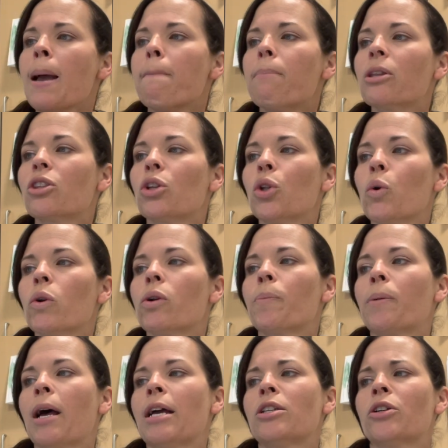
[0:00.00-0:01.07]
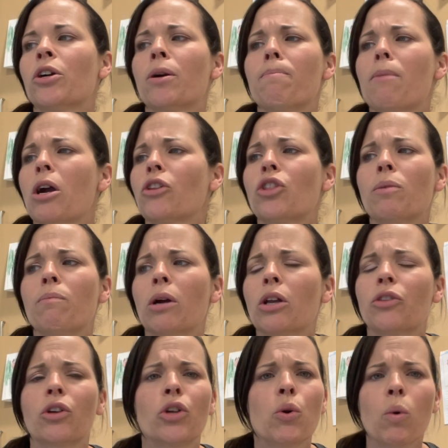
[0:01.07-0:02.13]
But the Lord replied to her, Martha,
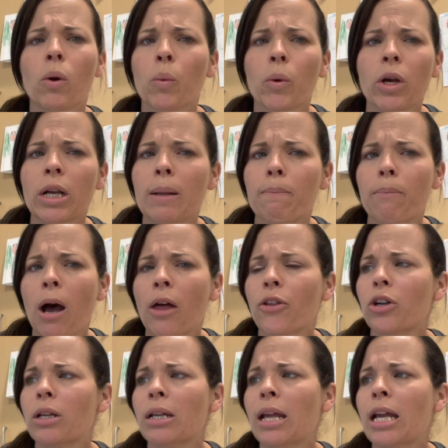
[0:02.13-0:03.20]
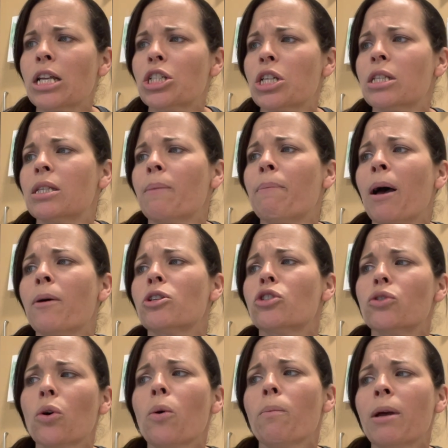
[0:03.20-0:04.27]
Martha, you are worried and bothered and anxious about
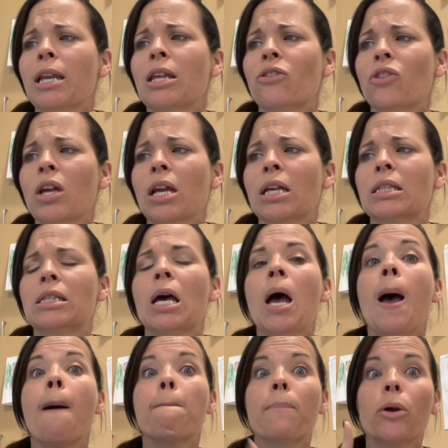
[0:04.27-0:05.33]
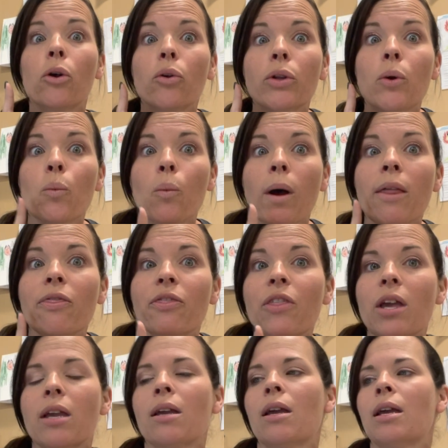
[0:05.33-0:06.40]
so many things, but only one
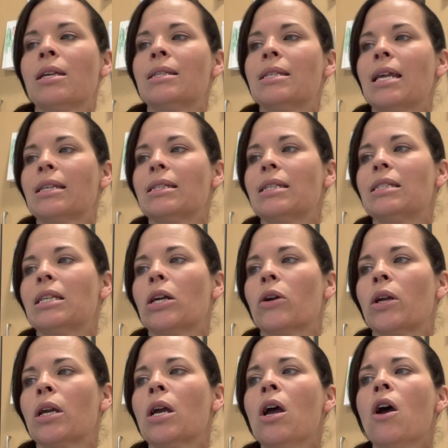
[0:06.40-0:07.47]
thing is necessary.